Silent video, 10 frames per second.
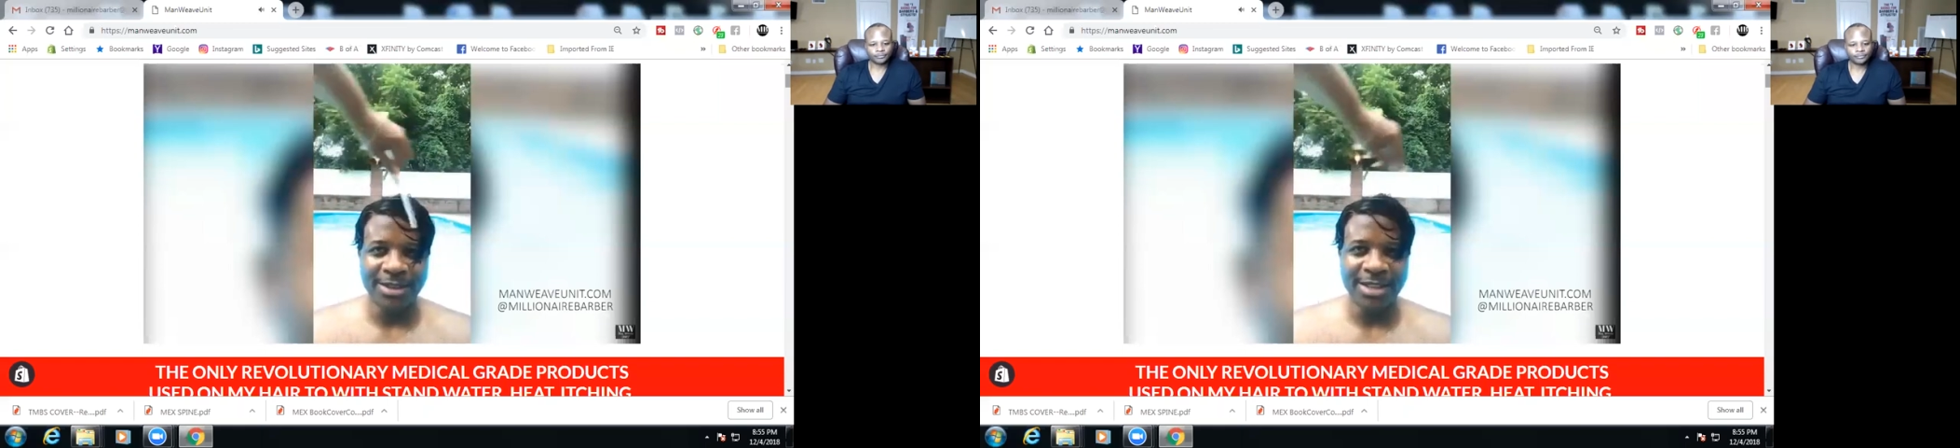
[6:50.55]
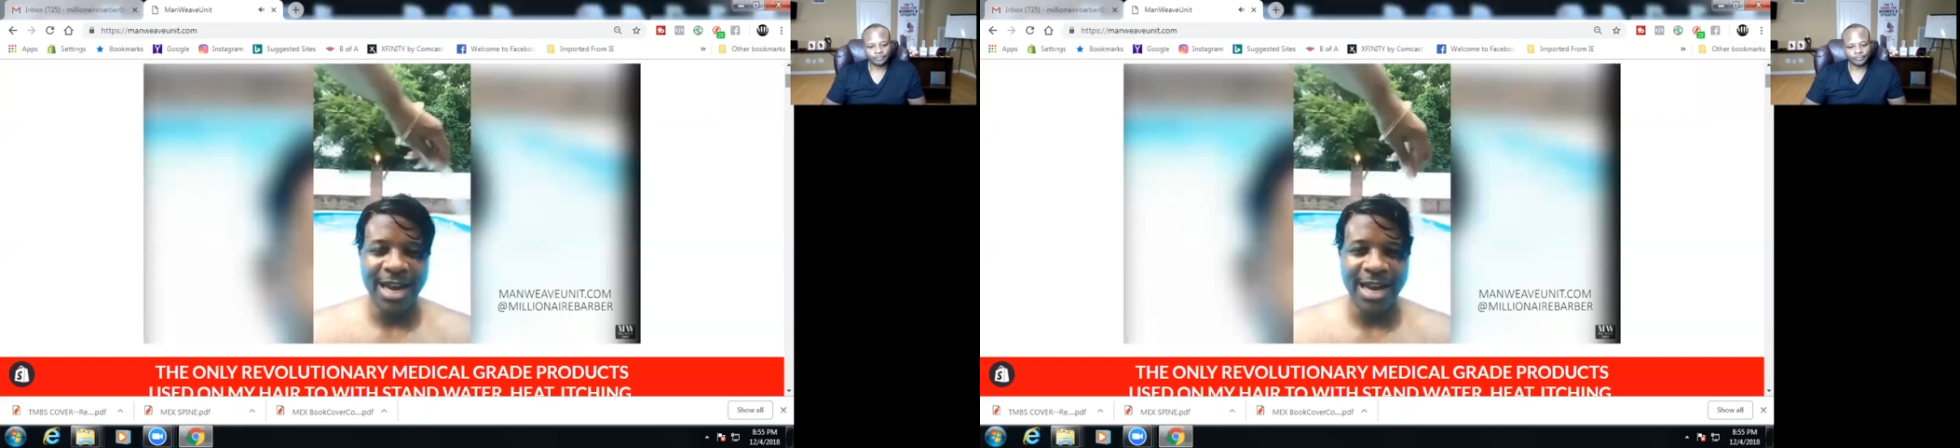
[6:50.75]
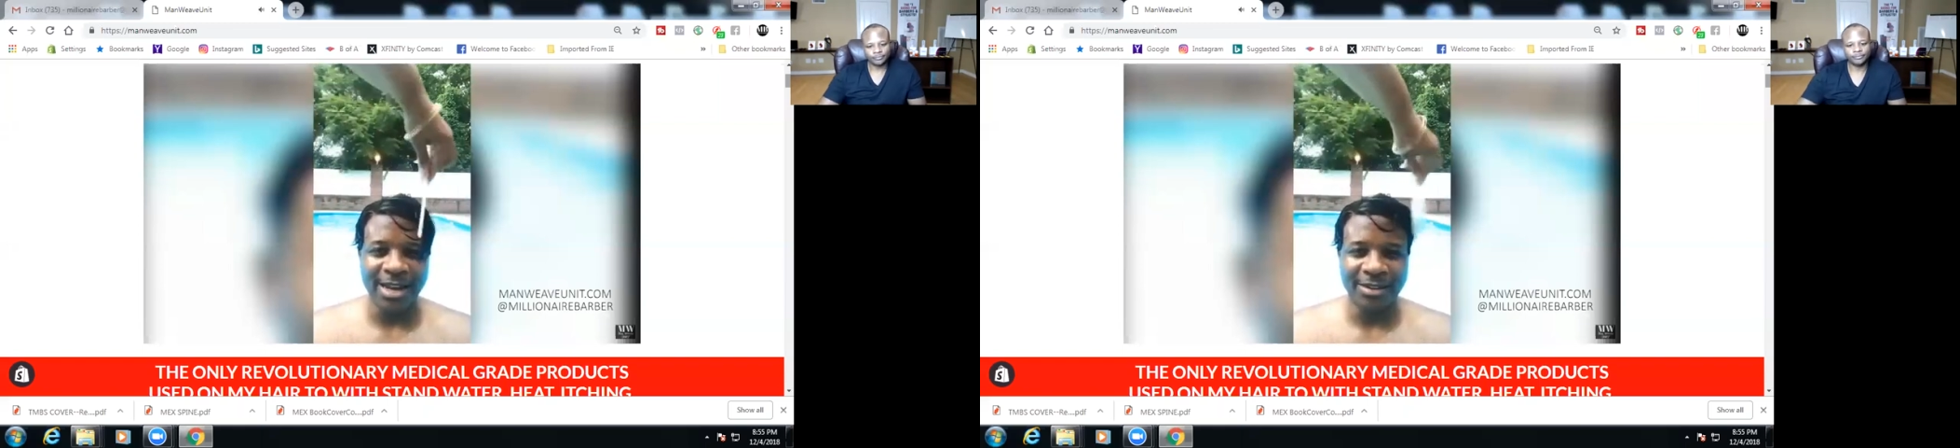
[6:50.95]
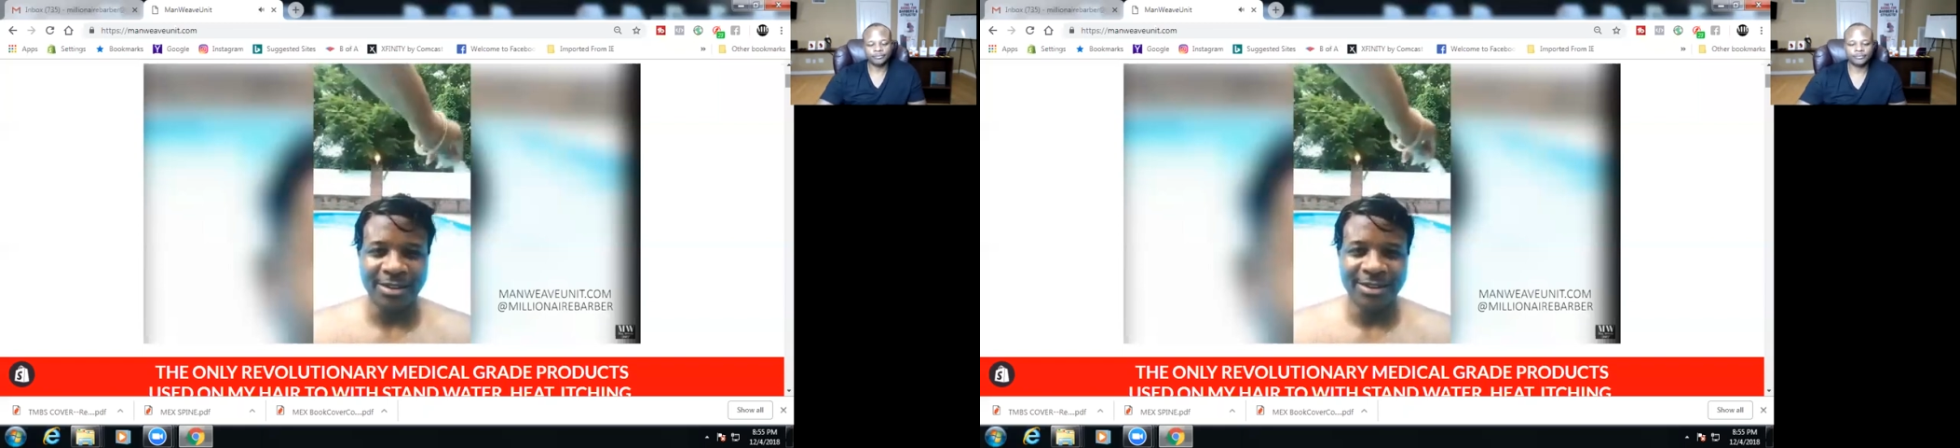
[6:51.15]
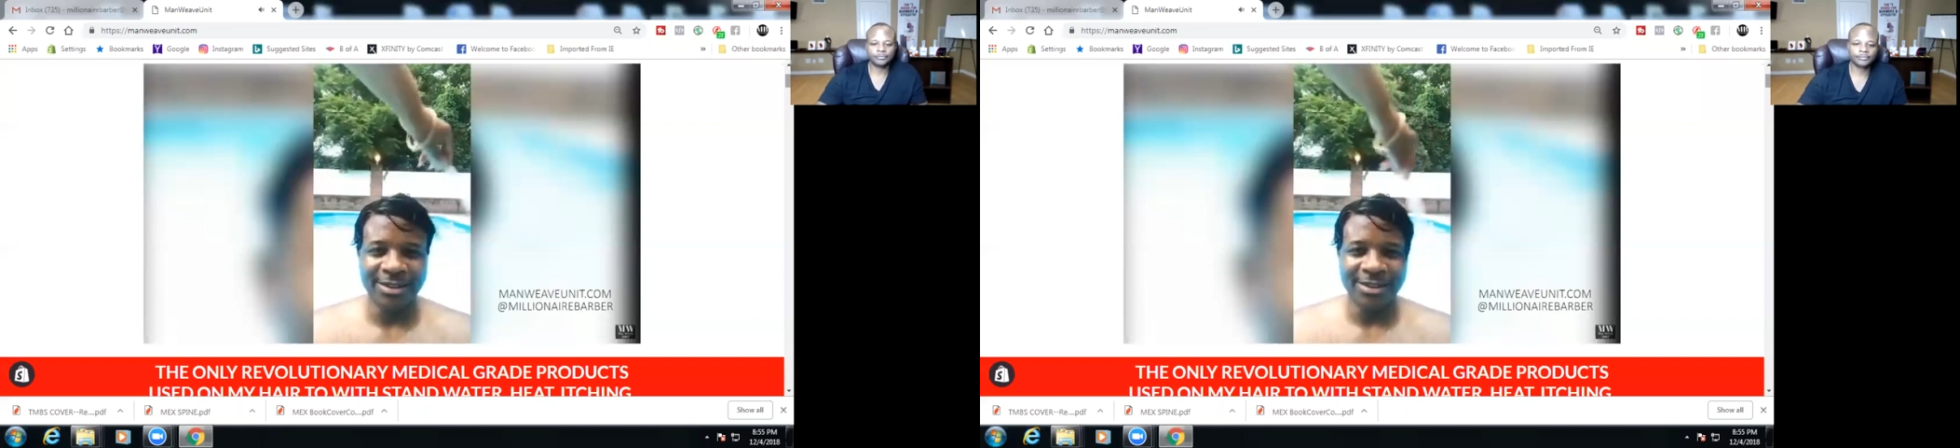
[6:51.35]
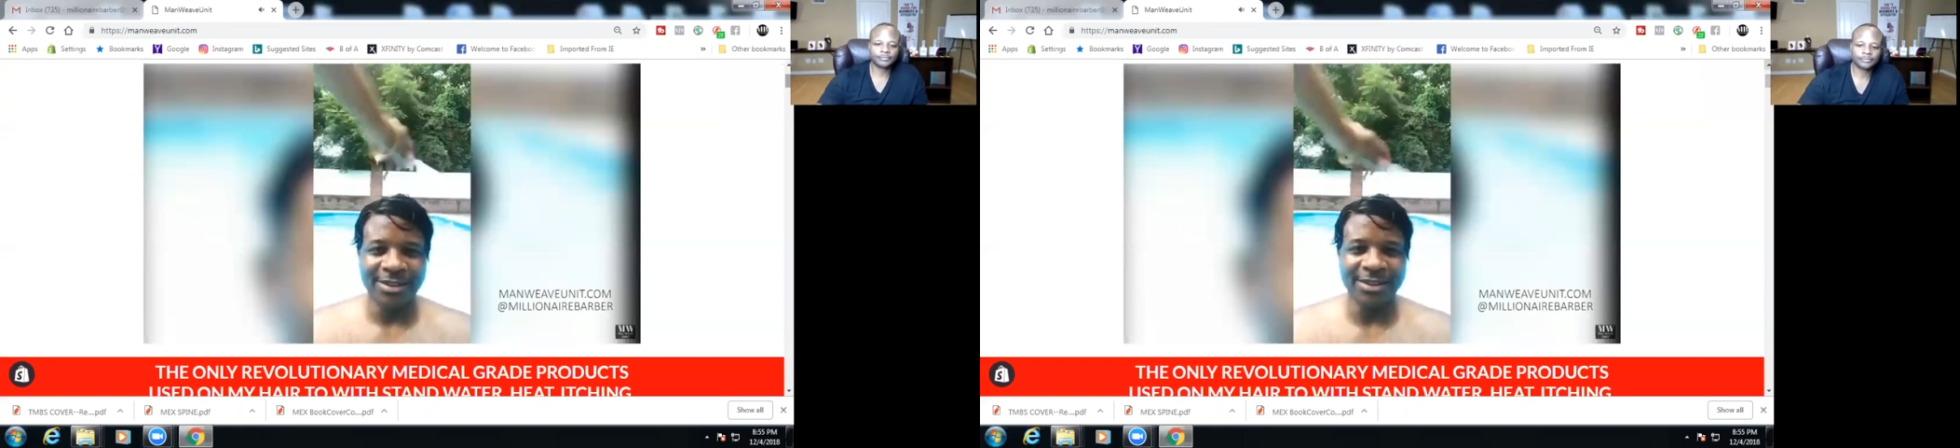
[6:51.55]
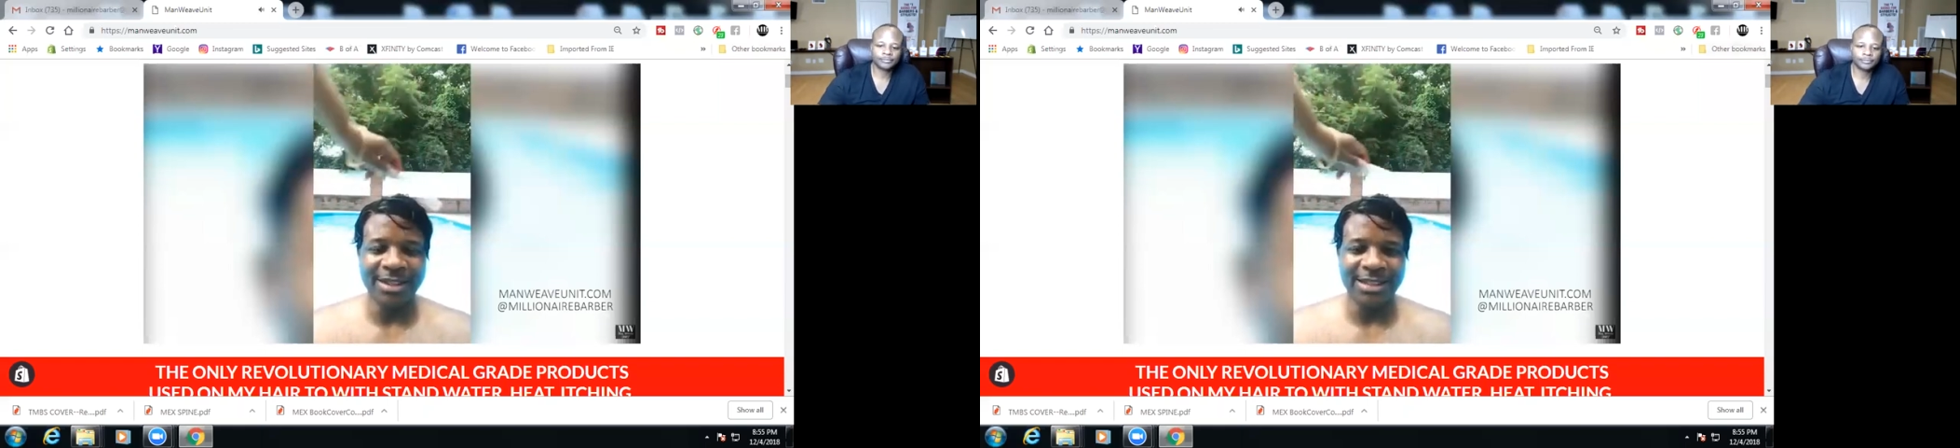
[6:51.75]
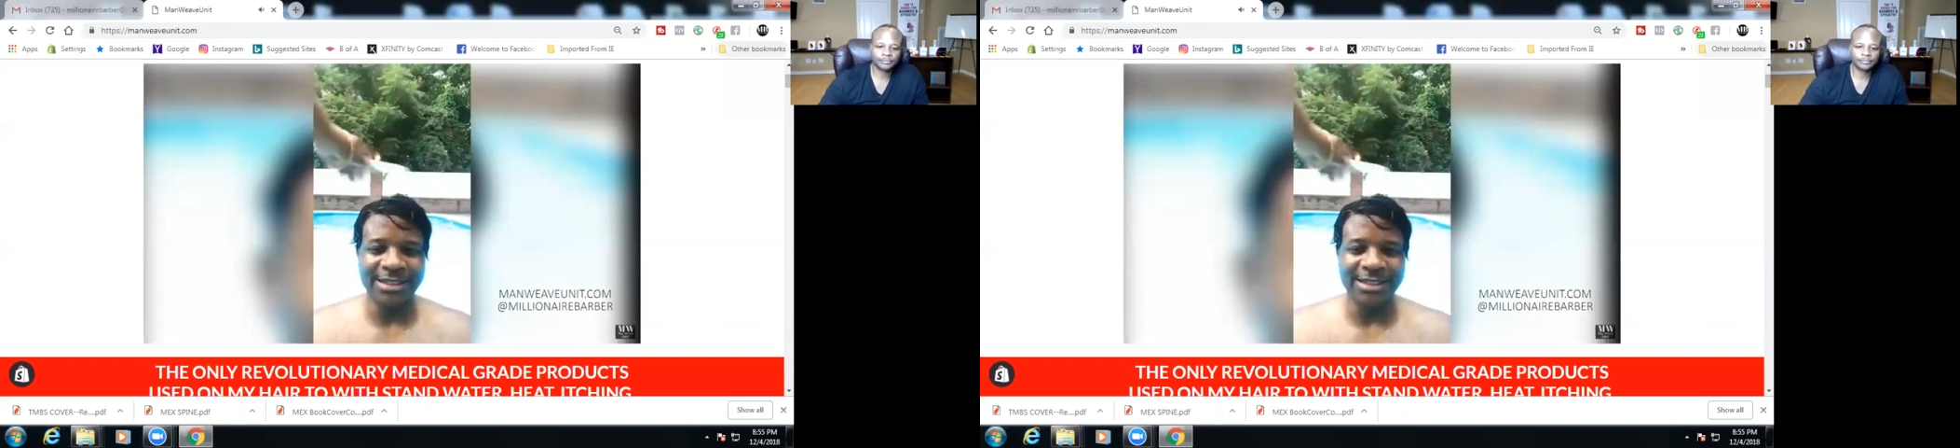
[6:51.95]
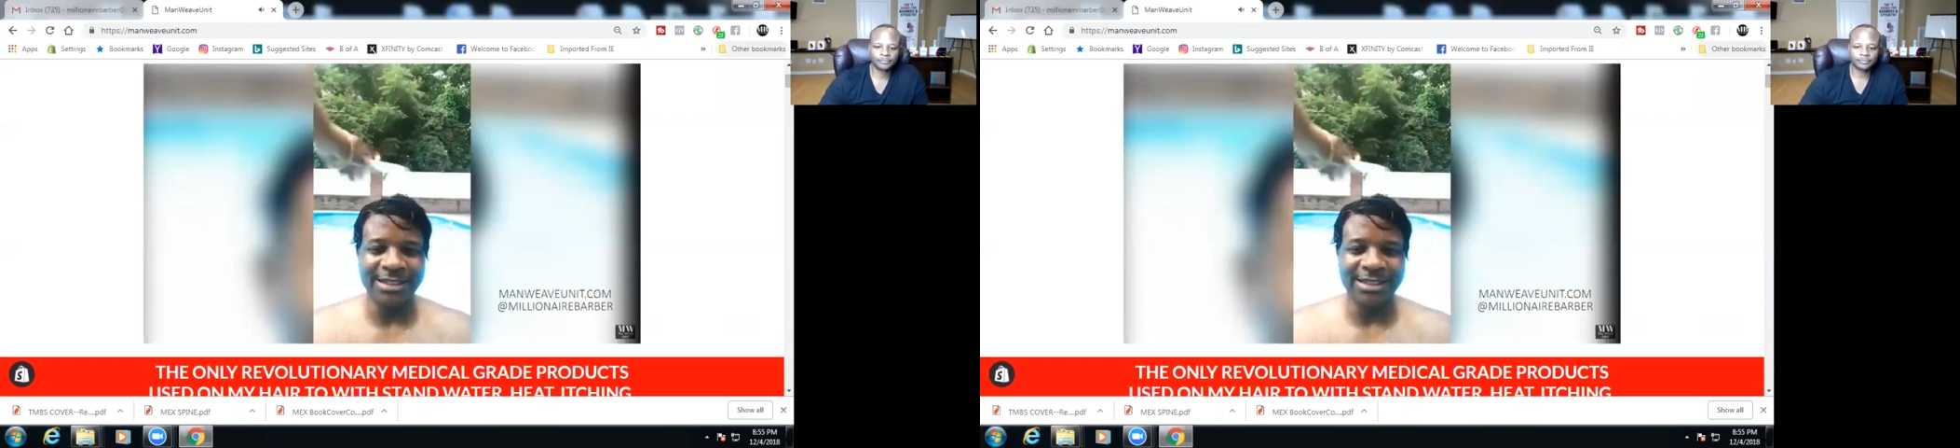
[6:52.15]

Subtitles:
This hair. Look like